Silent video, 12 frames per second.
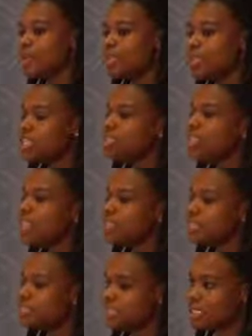
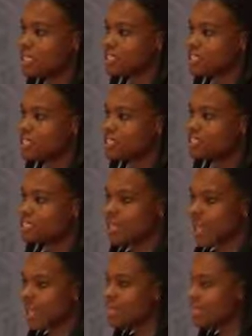initiate a technology
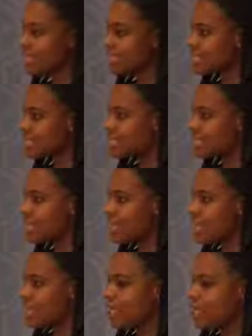like this,
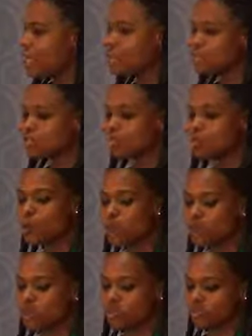you need to
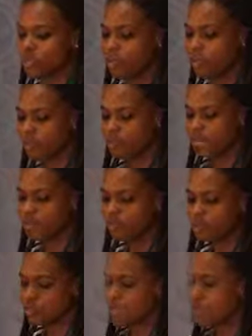also be able
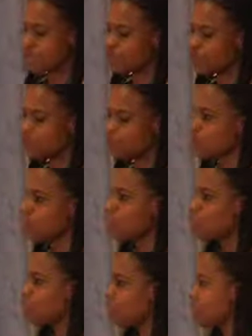to have the
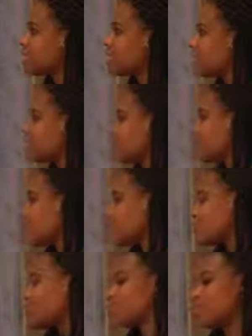control mechanism. So it's
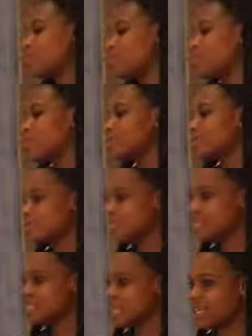all good and well to be
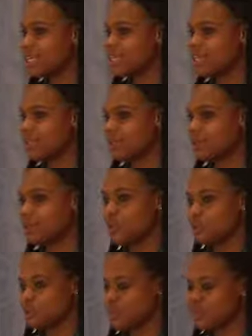excited, but
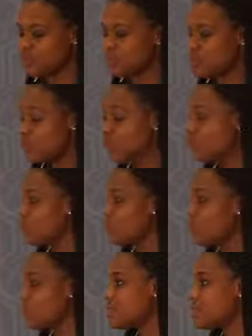we need to know how we're
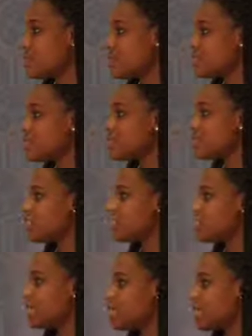going to handle such
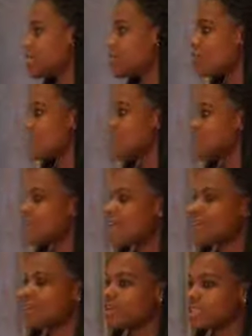things, and those things
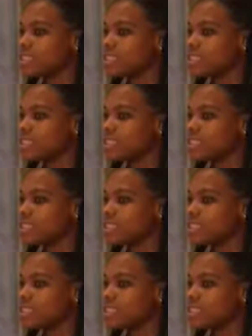haven't